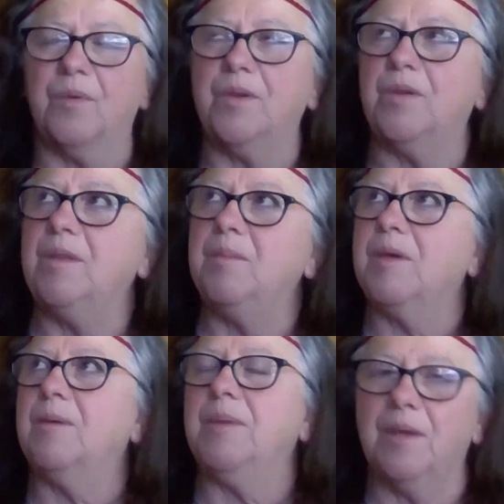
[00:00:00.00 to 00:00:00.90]
when you keep
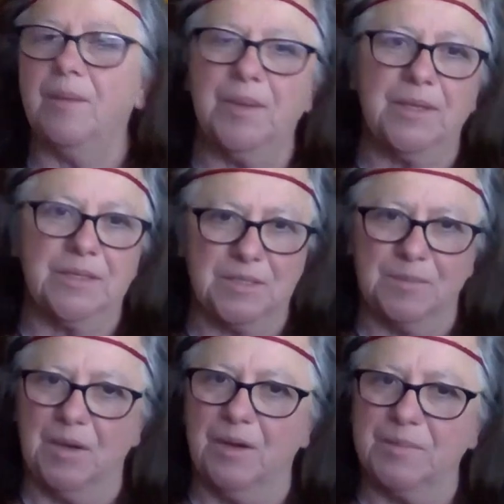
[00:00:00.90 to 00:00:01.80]
coming up against
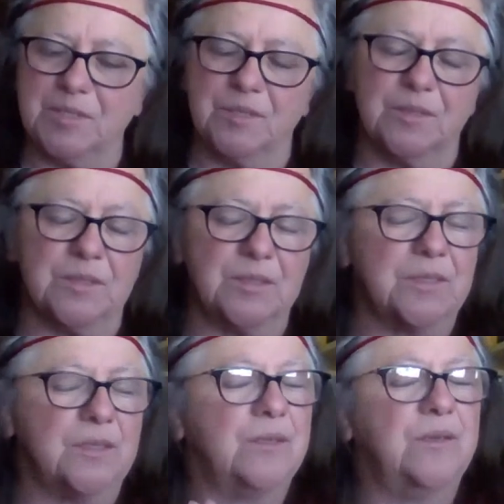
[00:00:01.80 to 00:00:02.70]
some obstacle, it's
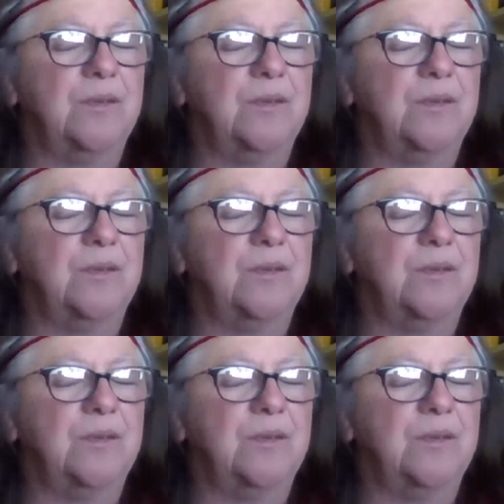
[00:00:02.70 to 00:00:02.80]
like,